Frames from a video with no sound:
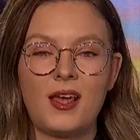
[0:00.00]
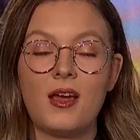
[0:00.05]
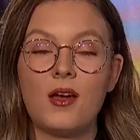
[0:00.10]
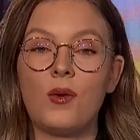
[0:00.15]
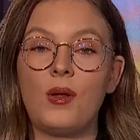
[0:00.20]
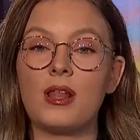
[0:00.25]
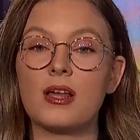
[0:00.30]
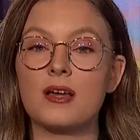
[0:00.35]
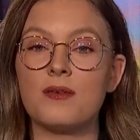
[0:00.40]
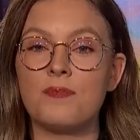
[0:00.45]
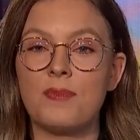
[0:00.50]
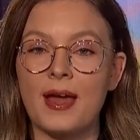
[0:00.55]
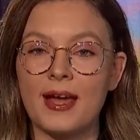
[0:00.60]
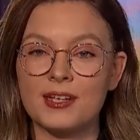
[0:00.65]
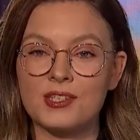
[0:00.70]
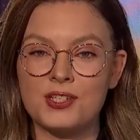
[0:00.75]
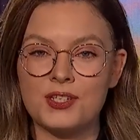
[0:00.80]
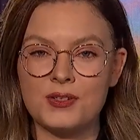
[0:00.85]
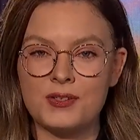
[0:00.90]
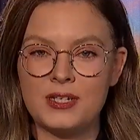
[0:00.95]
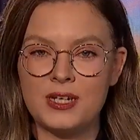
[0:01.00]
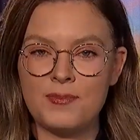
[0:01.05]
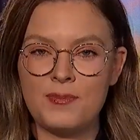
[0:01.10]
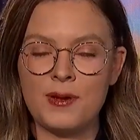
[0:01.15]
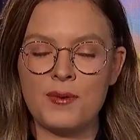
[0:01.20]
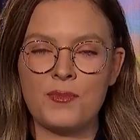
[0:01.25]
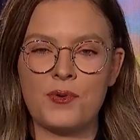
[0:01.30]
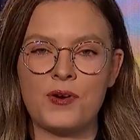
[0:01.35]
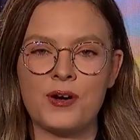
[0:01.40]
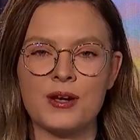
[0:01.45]
Welcome back to
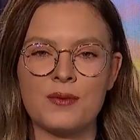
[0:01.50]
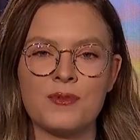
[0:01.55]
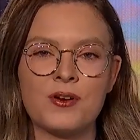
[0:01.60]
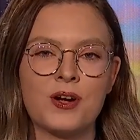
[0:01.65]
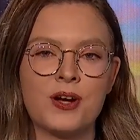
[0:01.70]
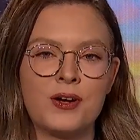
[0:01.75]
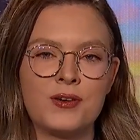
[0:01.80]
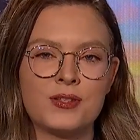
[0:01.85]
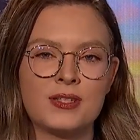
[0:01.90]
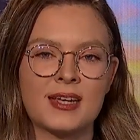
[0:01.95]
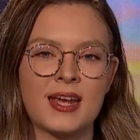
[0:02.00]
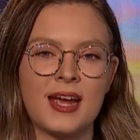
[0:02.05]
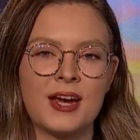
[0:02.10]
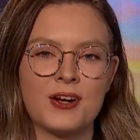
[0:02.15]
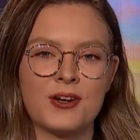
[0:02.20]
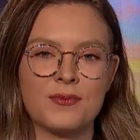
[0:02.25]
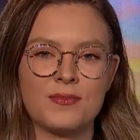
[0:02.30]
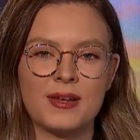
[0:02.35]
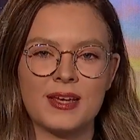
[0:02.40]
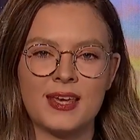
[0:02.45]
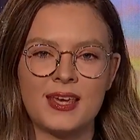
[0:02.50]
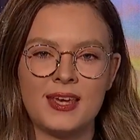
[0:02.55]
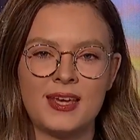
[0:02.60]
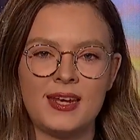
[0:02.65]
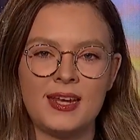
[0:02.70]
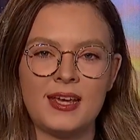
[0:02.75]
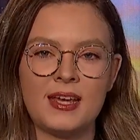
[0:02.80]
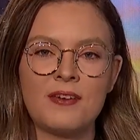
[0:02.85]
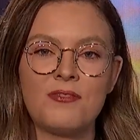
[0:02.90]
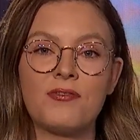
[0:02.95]
Tipping Point. I'm your host, Kara
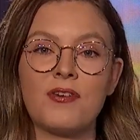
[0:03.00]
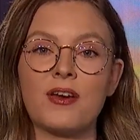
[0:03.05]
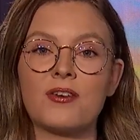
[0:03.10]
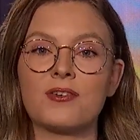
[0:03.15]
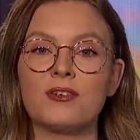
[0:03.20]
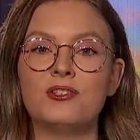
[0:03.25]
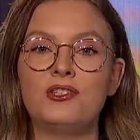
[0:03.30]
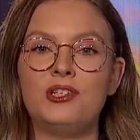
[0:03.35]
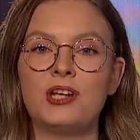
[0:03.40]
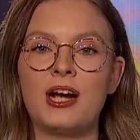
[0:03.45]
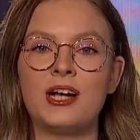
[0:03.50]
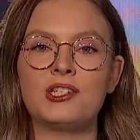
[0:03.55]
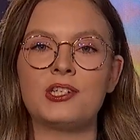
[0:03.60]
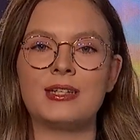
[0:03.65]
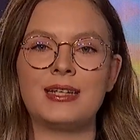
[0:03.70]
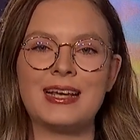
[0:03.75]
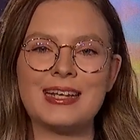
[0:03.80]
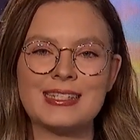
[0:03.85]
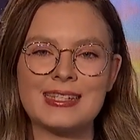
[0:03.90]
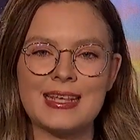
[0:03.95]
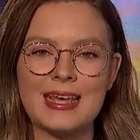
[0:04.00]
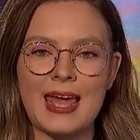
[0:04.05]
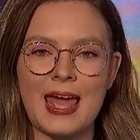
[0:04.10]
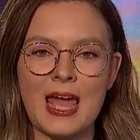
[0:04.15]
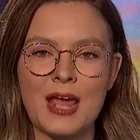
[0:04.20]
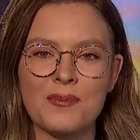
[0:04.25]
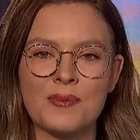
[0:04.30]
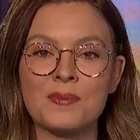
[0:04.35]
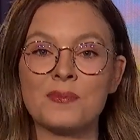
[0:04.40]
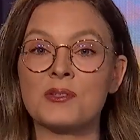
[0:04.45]
McKinney. Federal Judge Leslie
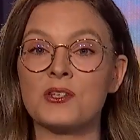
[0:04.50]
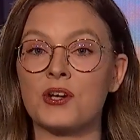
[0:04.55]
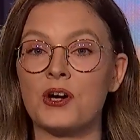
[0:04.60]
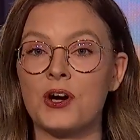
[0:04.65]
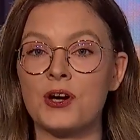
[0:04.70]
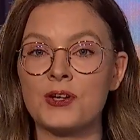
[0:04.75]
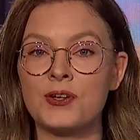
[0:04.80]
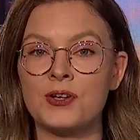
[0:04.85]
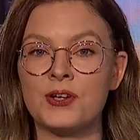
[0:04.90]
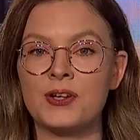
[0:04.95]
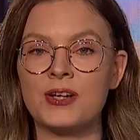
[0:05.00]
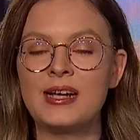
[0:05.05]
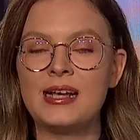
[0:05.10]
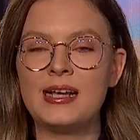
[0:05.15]
Abrams Gardner